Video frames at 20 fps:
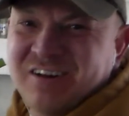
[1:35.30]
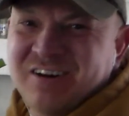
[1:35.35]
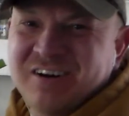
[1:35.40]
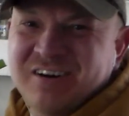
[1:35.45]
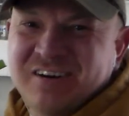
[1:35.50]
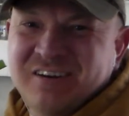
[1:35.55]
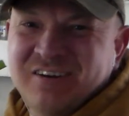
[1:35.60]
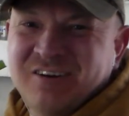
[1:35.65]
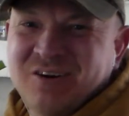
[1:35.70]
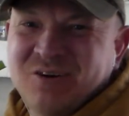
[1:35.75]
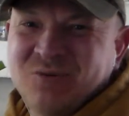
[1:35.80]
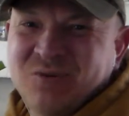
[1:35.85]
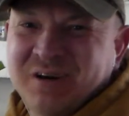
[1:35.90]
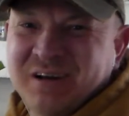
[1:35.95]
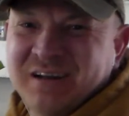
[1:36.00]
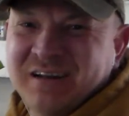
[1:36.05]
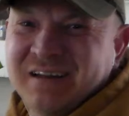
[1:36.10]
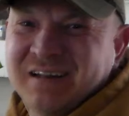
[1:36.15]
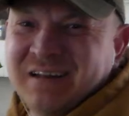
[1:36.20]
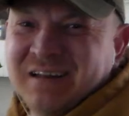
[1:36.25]
learned, you know
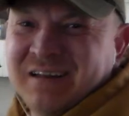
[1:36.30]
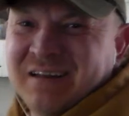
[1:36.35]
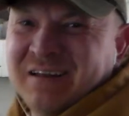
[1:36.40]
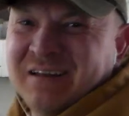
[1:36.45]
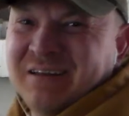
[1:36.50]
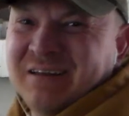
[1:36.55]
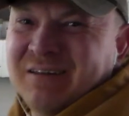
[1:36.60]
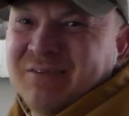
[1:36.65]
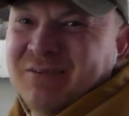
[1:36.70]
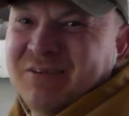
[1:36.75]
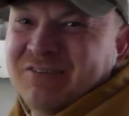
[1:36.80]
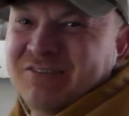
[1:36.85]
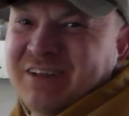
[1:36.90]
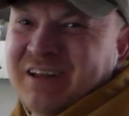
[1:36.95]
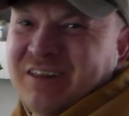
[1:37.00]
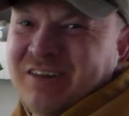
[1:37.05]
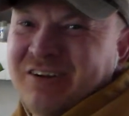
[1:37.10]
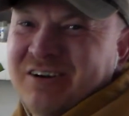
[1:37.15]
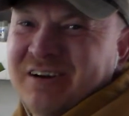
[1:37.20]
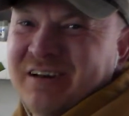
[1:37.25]
what, once
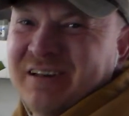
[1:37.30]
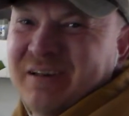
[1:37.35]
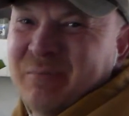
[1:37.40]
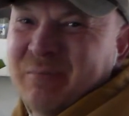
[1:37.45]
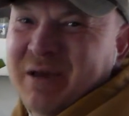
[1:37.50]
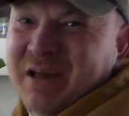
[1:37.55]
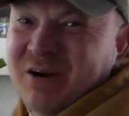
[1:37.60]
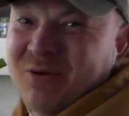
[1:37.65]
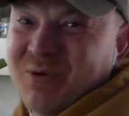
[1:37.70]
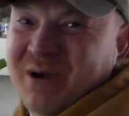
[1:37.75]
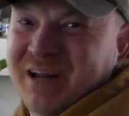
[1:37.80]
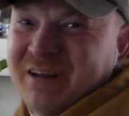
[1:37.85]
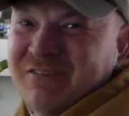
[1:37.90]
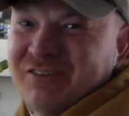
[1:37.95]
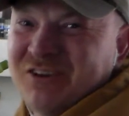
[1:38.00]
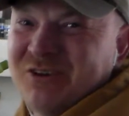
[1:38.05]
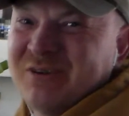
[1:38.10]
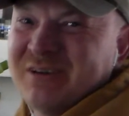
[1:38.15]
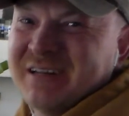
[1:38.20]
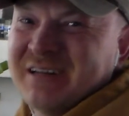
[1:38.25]
I learned a better way to
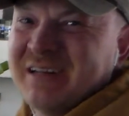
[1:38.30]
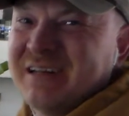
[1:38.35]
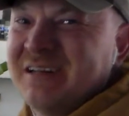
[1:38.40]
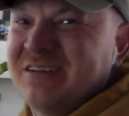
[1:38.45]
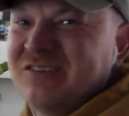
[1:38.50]
do it,